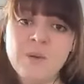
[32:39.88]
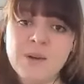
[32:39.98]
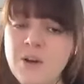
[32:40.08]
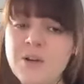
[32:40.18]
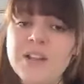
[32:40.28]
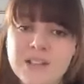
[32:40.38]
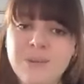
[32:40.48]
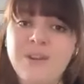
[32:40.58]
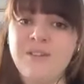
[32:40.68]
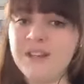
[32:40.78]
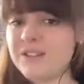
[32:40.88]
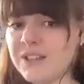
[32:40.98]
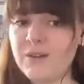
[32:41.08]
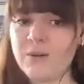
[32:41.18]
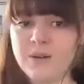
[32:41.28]
We know that simply
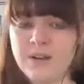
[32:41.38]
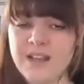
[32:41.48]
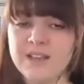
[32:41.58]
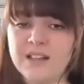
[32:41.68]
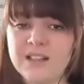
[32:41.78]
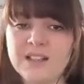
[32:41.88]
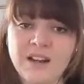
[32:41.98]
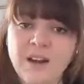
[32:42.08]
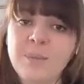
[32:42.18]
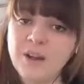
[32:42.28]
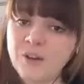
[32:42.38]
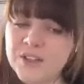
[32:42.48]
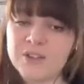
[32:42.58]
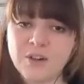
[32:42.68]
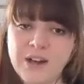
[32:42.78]
fielding local candidates can help
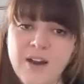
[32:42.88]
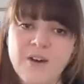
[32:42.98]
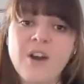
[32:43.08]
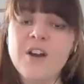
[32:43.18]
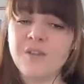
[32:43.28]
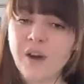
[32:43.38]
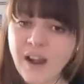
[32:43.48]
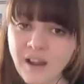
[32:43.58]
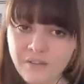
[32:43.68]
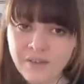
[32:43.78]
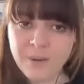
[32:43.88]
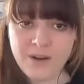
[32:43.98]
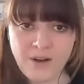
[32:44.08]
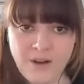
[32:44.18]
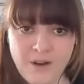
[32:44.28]
increase turnout for
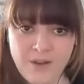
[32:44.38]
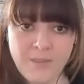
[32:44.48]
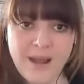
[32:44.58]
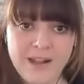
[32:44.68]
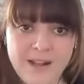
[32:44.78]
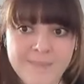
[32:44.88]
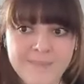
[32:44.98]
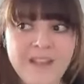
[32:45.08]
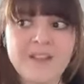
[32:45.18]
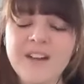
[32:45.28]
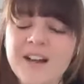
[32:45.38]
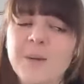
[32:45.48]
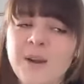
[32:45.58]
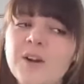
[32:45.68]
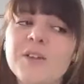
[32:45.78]
everyone on the ballot. In
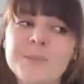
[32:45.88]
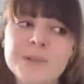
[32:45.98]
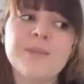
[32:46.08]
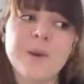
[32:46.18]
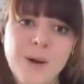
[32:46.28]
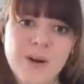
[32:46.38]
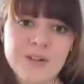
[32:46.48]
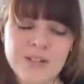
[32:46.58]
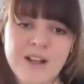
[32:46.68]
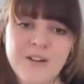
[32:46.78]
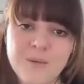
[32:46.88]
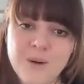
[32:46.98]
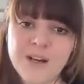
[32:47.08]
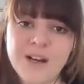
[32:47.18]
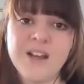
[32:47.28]
fact, we heard from some of our partners in
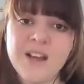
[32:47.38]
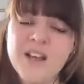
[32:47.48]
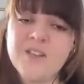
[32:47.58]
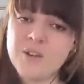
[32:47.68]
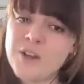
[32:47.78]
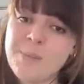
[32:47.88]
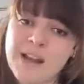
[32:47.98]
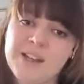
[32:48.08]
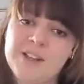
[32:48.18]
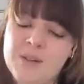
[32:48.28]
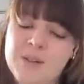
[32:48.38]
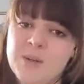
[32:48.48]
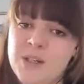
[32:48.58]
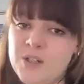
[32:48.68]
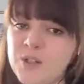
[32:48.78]
California, if you look back in
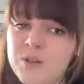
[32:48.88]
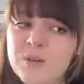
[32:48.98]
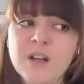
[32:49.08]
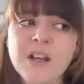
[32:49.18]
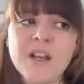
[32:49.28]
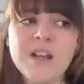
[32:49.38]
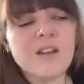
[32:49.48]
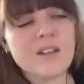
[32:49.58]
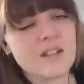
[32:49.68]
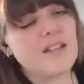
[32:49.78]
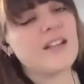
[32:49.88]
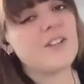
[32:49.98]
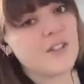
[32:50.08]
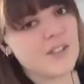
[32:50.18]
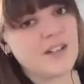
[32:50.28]
2022, it's an
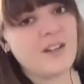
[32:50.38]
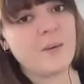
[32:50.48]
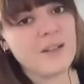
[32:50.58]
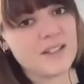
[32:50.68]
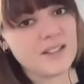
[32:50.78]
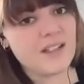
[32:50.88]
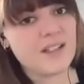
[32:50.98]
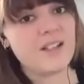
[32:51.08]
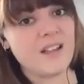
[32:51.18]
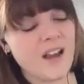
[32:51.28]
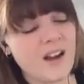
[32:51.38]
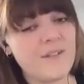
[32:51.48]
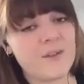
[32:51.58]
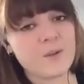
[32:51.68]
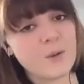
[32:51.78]
interesting coincidence. A lot
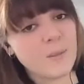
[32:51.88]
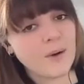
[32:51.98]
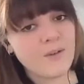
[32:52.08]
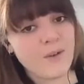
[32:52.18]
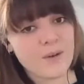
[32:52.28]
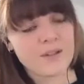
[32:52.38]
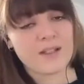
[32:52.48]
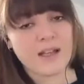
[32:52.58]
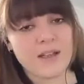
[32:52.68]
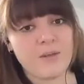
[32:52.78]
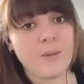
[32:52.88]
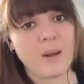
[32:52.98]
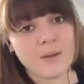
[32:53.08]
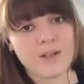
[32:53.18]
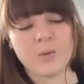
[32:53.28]
of the school board folks that the
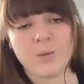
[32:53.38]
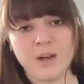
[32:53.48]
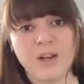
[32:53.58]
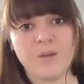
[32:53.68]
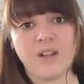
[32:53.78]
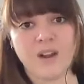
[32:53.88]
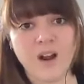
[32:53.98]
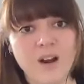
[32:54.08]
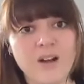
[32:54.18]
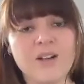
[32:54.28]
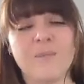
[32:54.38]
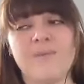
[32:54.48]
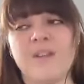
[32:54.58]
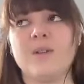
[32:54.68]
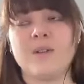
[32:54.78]
Republicans were working really hard
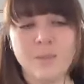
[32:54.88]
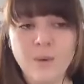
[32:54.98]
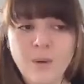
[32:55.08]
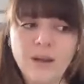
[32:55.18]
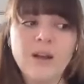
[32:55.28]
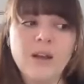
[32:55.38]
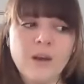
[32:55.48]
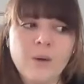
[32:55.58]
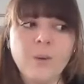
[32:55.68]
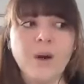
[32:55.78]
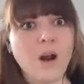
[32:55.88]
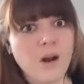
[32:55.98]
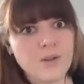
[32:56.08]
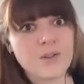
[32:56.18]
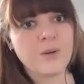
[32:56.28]
to support were
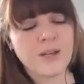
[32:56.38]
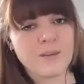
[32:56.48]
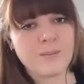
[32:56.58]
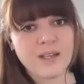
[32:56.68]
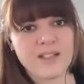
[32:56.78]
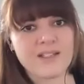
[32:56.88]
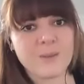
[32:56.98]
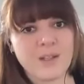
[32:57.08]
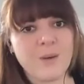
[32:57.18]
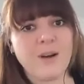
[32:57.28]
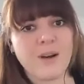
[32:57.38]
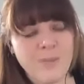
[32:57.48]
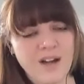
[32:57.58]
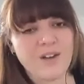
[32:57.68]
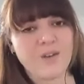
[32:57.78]
also in places where there were
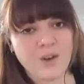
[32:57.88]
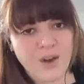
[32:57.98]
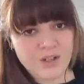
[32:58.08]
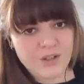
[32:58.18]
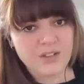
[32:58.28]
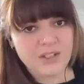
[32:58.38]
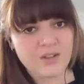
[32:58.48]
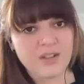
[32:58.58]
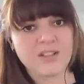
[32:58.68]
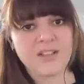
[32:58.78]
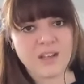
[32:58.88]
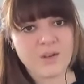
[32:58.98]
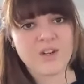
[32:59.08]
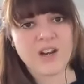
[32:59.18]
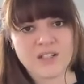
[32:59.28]
competitive congressional districts that they
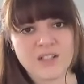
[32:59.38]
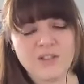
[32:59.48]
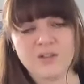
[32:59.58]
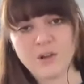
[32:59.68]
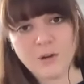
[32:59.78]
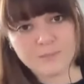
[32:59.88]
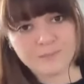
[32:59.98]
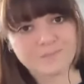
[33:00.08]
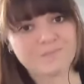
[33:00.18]
were trying to control.